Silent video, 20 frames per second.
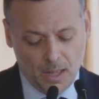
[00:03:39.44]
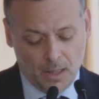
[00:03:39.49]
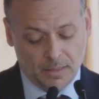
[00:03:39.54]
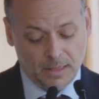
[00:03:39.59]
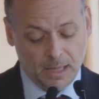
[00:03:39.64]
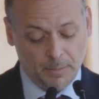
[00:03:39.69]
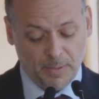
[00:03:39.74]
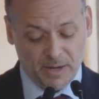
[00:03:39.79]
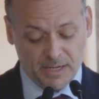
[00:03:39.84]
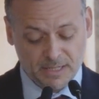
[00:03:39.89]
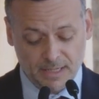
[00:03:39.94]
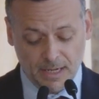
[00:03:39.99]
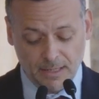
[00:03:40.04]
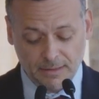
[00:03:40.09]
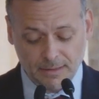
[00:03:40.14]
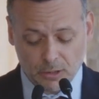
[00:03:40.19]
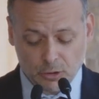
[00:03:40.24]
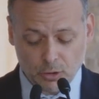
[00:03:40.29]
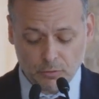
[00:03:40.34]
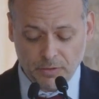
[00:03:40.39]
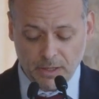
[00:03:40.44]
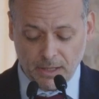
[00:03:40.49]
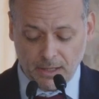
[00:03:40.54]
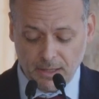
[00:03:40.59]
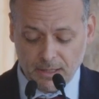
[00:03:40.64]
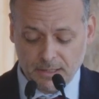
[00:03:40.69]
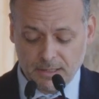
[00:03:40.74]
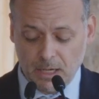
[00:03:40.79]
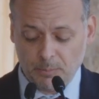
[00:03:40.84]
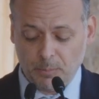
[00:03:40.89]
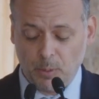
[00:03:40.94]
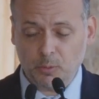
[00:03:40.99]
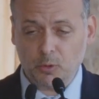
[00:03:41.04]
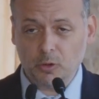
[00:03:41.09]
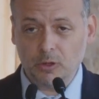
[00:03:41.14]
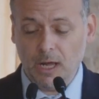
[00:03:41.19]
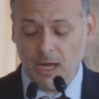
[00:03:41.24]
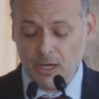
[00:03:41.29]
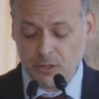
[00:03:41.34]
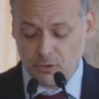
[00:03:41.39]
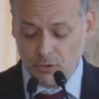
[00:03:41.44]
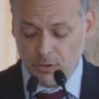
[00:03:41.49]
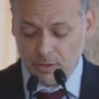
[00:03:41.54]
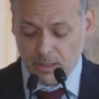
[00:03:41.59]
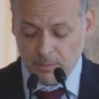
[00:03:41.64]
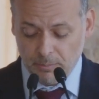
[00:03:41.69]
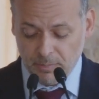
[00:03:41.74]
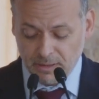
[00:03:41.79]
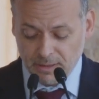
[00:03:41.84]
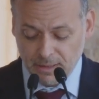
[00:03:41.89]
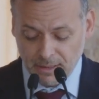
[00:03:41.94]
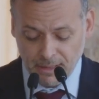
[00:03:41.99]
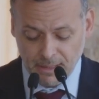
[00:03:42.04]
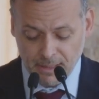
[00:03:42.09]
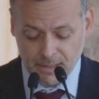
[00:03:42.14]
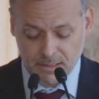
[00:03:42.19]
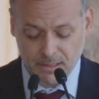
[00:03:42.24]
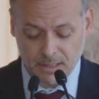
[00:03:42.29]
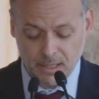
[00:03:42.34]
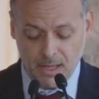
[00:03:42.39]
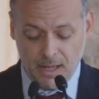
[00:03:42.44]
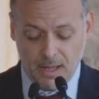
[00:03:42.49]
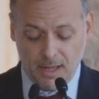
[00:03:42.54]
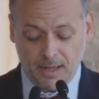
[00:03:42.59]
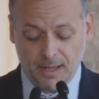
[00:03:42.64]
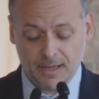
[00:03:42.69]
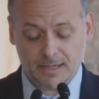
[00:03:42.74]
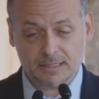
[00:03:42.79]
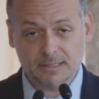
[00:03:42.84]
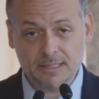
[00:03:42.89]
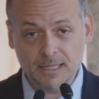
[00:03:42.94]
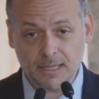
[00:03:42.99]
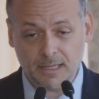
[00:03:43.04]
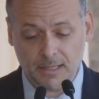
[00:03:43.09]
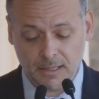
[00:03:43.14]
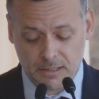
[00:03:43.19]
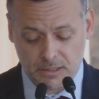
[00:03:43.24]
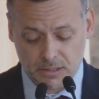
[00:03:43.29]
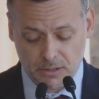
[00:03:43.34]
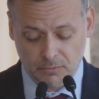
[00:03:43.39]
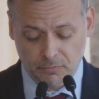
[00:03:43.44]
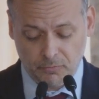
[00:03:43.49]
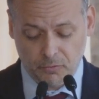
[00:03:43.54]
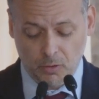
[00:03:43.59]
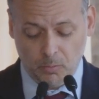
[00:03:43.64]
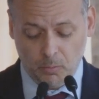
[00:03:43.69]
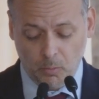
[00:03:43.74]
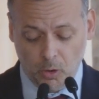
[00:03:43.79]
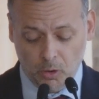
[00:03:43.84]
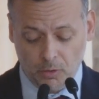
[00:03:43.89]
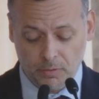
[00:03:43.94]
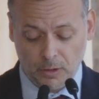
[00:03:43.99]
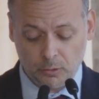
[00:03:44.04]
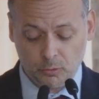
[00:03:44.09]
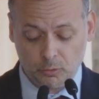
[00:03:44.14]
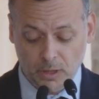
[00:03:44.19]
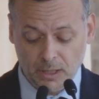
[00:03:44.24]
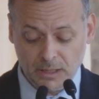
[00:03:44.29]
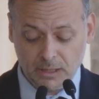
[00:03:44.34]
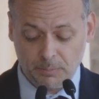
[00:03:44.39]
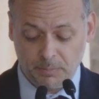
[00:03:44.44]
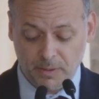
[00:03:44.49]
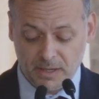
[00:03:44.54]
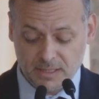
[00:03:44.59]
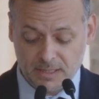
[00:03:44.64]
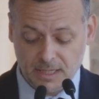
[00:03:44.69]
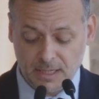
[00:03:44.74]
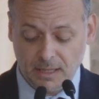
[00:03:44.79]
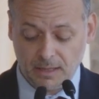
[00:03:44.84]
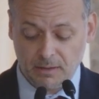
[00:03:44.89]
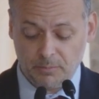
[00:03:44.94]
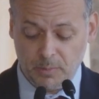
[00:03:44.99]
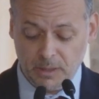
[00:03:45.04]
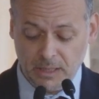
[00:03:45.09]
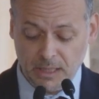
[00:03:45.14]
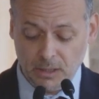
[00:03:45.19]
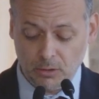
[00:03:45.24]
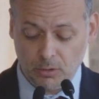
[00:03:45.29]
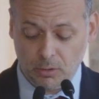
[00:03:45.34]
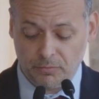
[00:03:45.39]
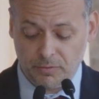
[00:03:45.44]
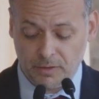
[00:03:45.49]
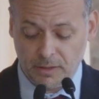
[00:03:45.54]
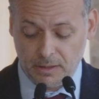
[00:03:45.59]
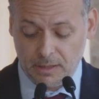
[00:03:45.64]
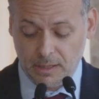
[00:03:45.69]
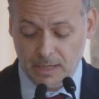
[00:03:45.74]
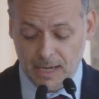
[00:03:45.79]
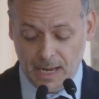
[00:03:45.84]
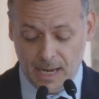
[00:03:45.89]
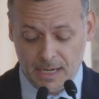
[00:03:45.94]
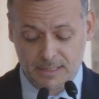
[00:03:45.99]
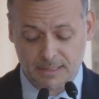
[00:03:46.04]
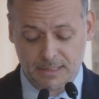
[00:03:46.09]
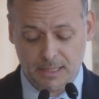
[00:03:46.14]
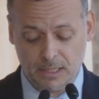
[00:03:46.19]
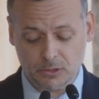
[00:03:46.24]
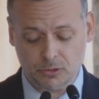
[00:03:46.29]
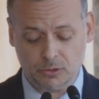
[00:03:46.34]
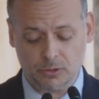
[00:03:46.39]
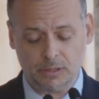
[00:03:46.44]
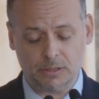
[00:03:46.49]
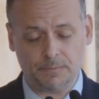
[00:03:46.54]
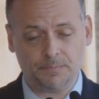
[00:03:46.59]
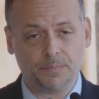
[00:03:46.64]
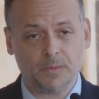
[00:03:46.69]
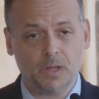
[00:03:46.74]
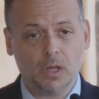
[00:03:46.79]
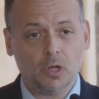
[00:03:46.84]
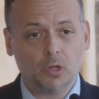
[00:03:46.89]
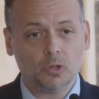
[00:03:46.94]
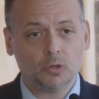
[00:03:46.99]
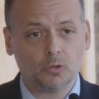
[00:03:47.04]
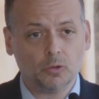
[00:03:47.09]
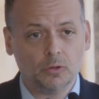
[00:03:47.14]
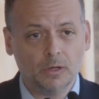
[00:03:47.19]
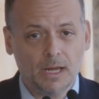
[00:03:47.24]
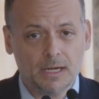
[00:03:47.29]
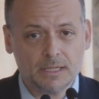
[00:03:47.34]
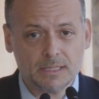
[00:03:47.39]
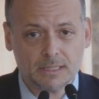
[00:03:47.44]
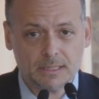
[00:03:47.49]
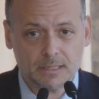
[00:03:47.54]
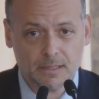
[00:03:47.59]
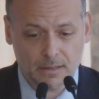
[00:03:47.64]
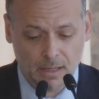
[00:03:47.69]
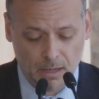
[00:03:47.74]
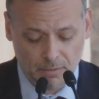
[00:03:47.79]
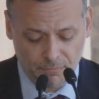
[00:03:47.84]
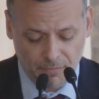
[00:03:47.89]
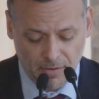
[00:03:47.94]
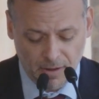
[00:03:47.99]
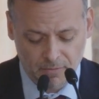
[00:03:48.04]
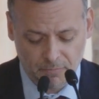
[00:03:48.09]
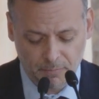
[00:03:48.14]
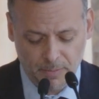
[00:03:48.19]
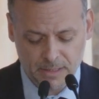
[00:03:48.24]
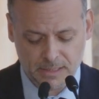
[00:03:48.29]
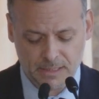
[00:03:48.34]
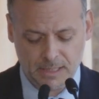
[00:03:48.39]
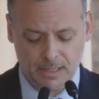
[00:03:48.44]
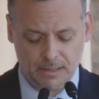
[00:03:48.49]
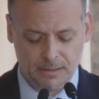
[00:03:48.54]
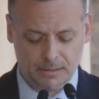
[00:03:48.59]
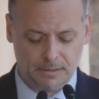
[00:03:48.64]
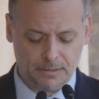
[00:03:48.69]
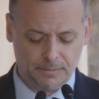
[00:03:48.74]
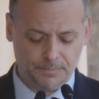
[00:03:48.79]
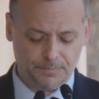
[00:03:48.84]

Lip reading: The percentage of the Christian population in the Middle East has decreased from more than 20% at the beginning of the last century to less than 5%.